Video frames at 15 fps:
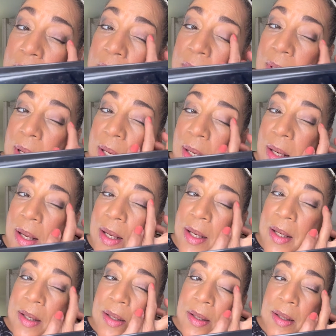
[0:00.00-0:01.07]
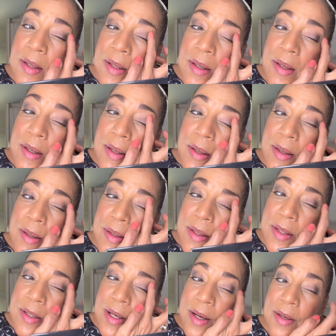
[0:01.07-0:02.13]
I like these
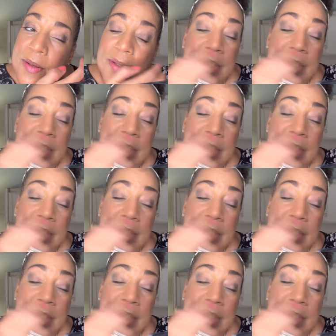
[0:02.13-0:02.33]
shadows.